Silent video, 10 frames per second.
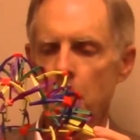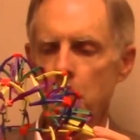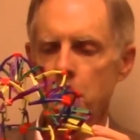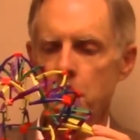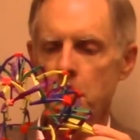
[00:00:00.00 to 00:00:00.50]

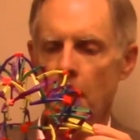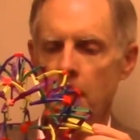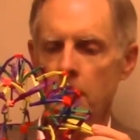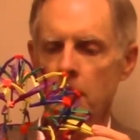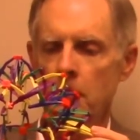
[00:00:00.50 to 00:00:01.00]
100
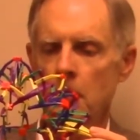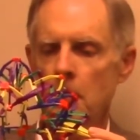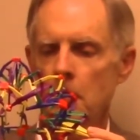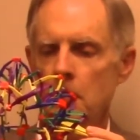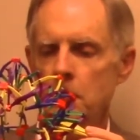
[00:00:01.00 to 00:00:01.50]
seconds.
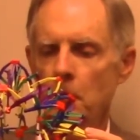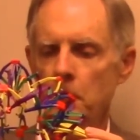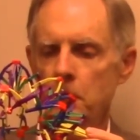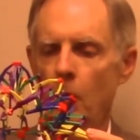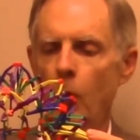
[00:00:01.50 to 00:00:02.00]
So
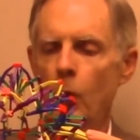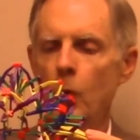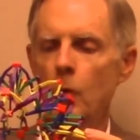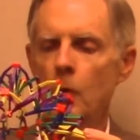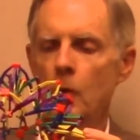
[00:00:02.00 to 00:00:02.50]
this
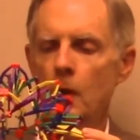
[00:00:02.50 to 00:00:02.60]
whole